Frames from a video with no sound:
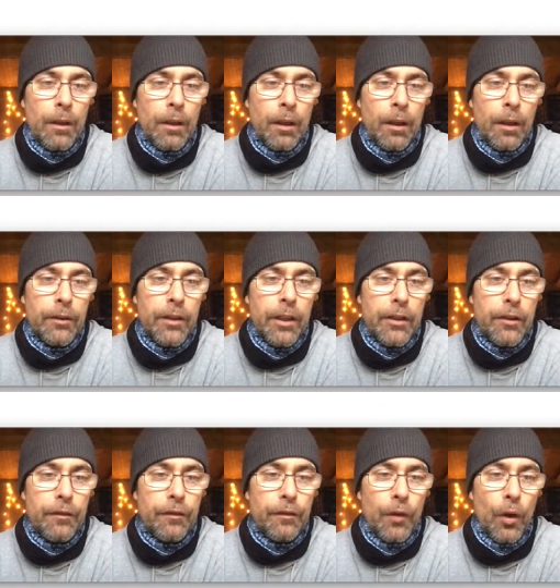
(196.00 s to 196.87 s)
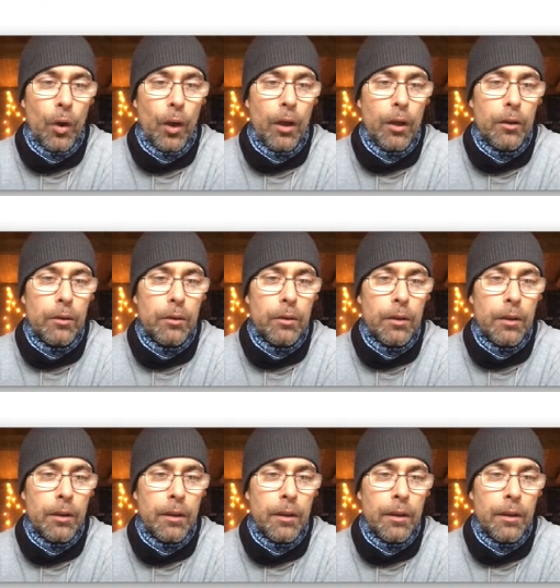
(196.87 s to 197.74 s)
And then you follow
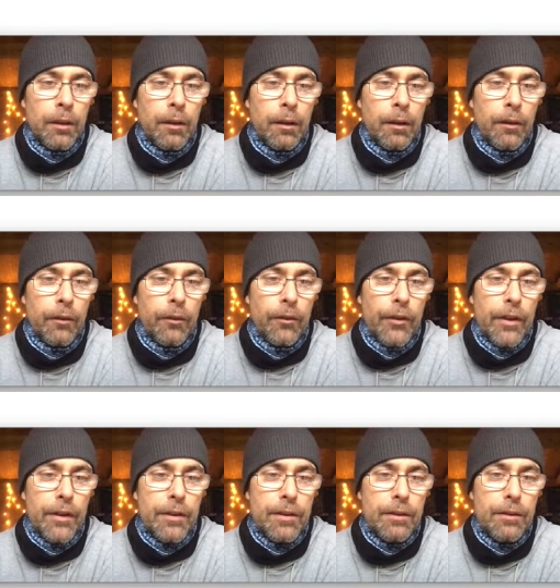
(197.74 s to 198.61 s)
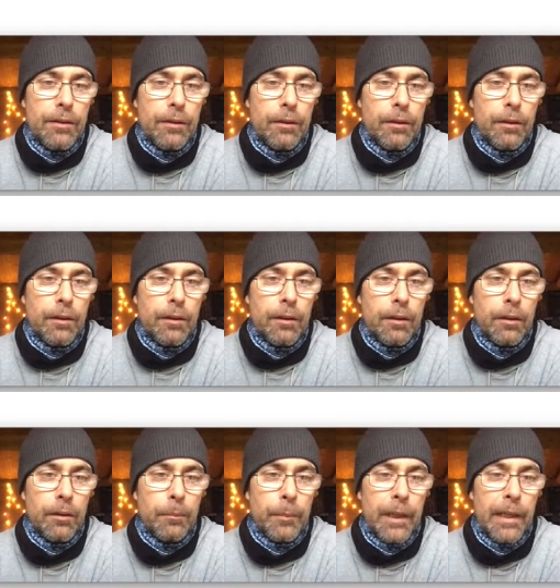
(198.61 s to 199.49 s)
this
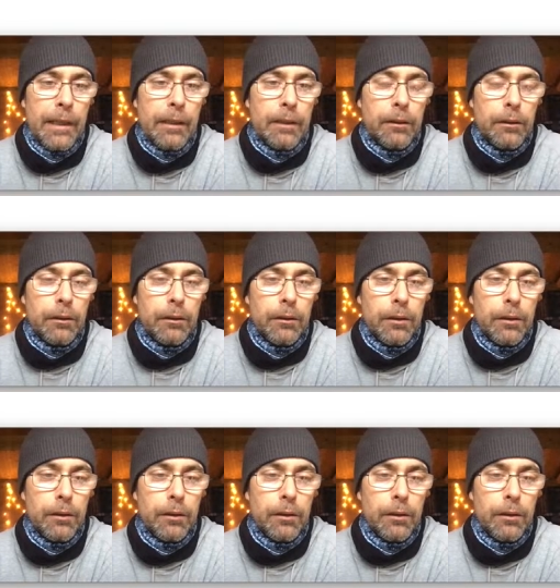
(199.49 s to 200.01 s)
Peel